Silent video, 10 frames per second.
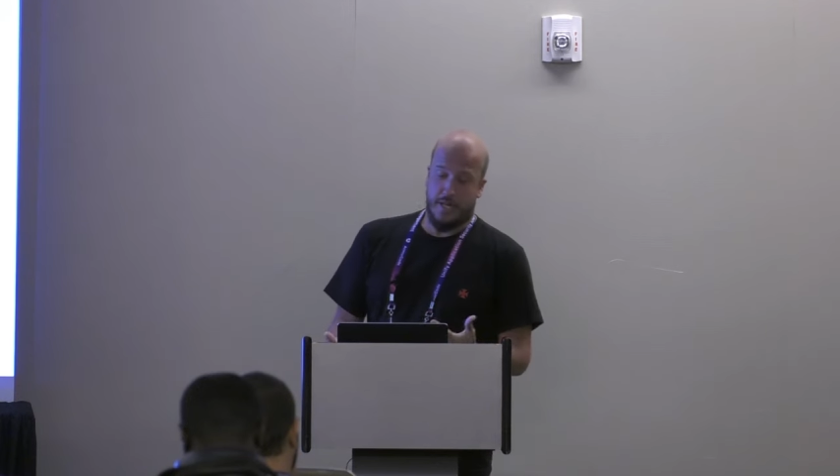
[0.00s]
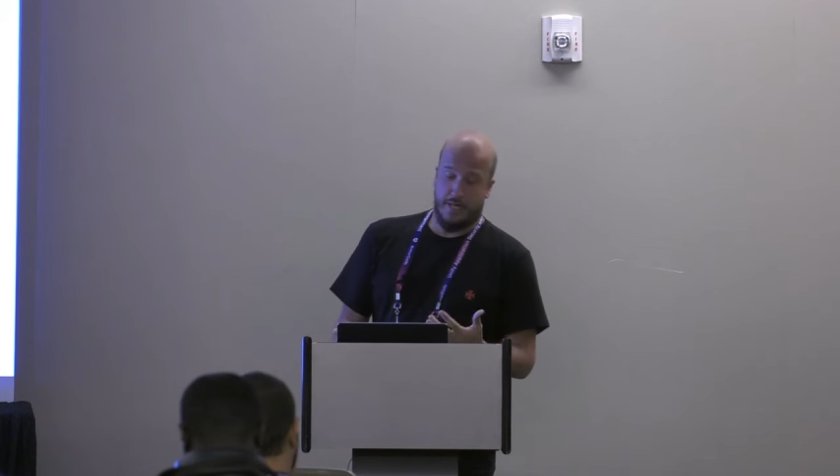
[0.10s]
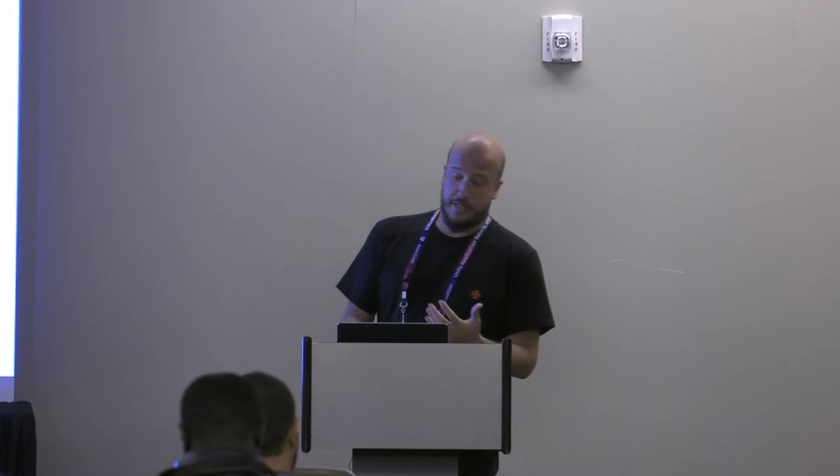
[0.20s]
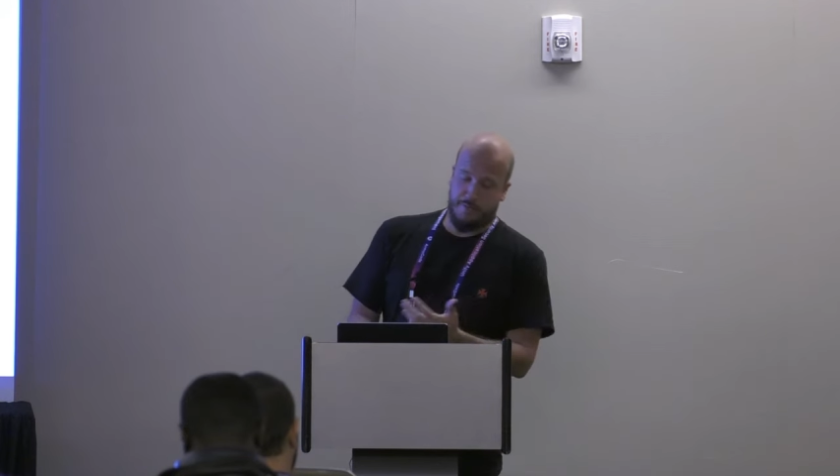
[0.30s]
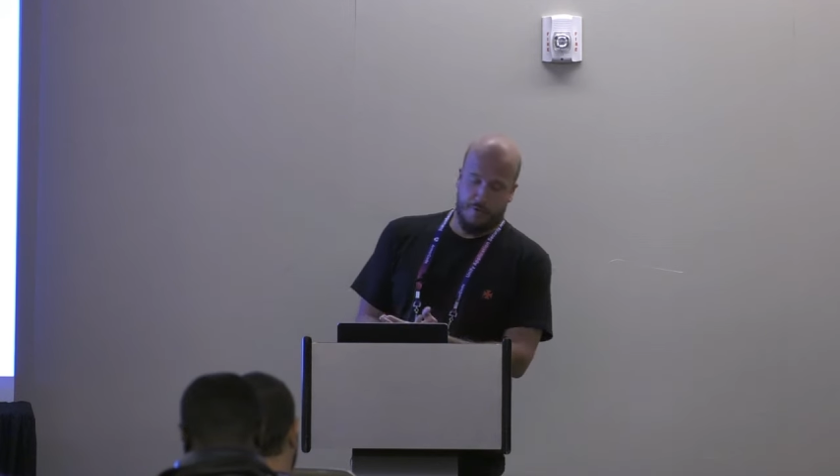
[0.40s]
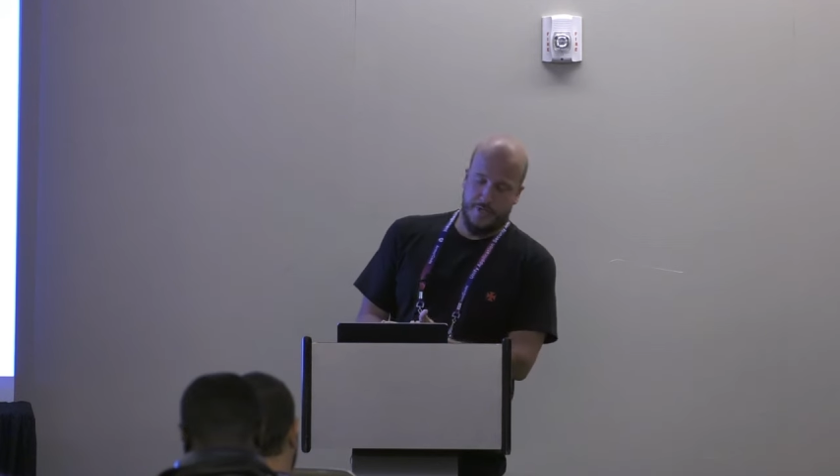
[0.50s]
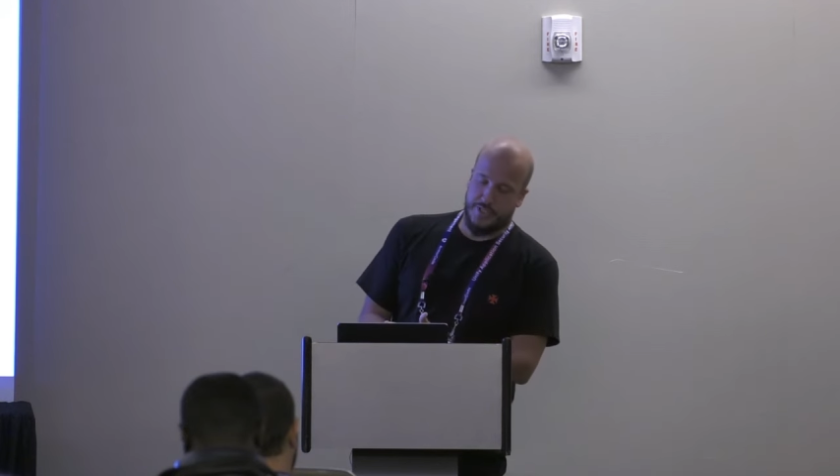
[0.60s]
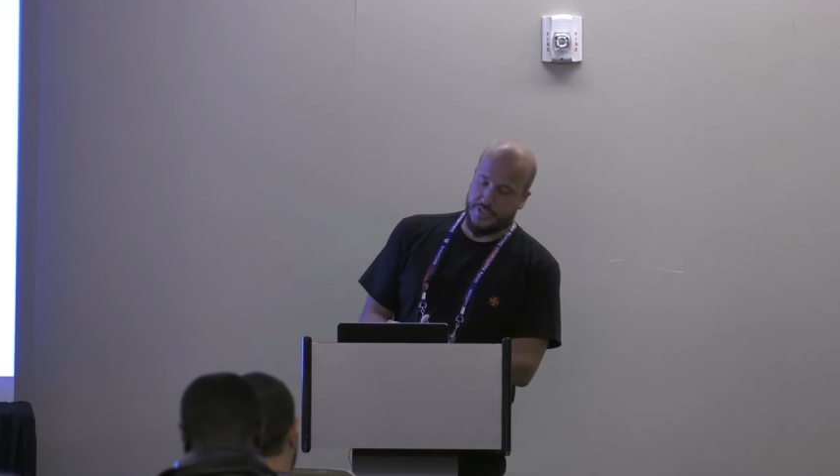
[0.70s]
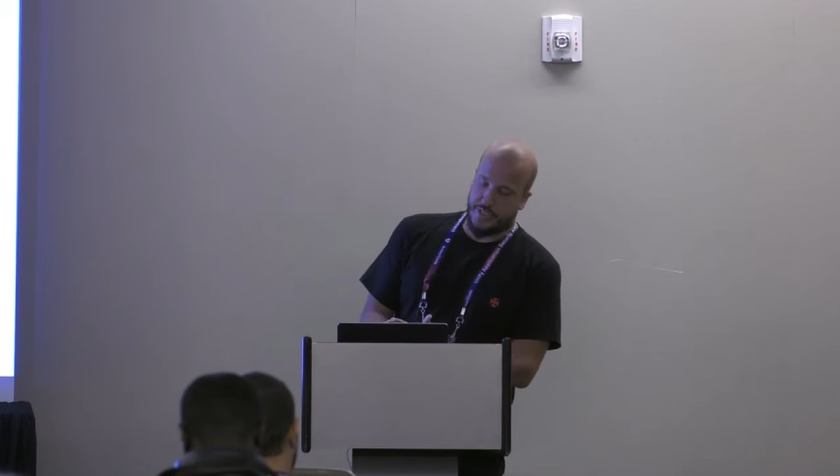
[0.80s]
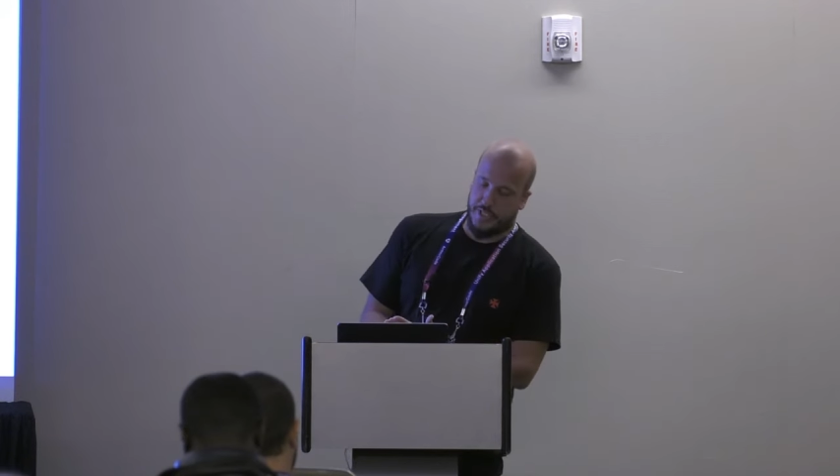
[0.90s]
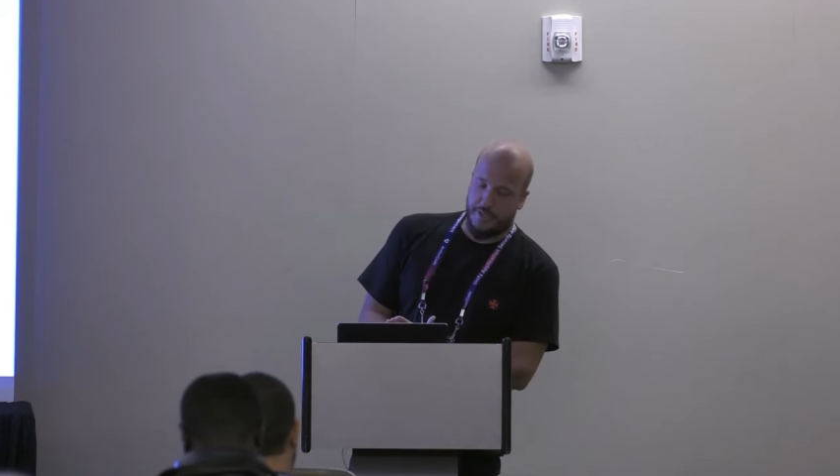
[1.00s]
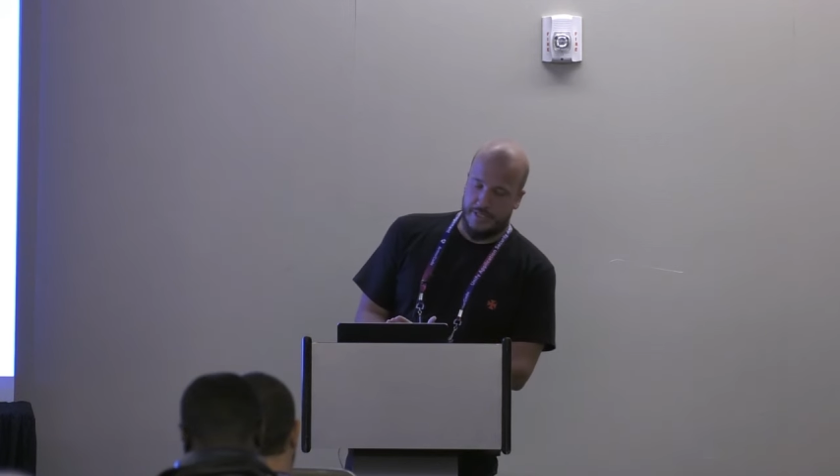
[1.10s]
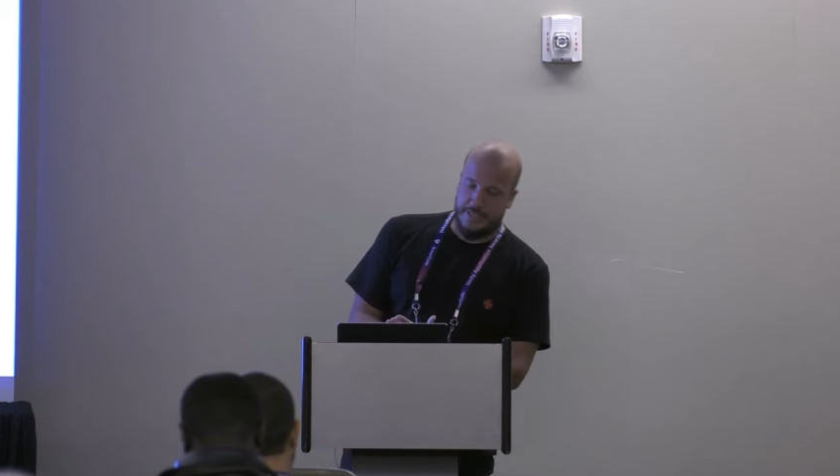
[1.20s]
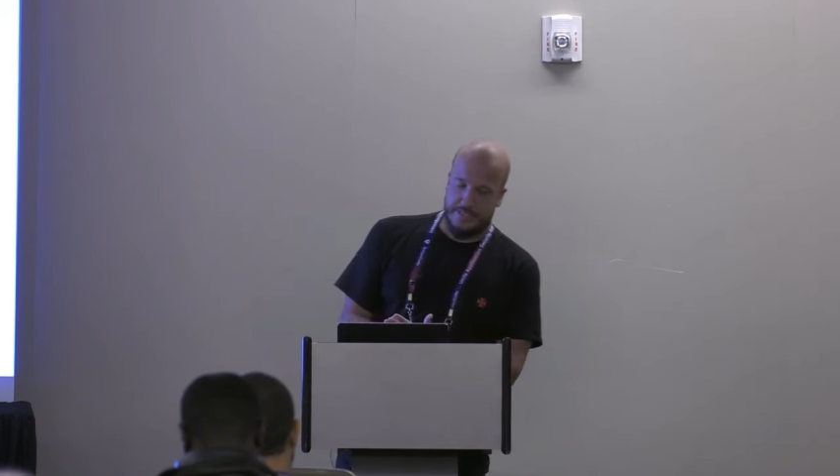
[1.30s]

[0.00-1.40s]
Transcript: And information security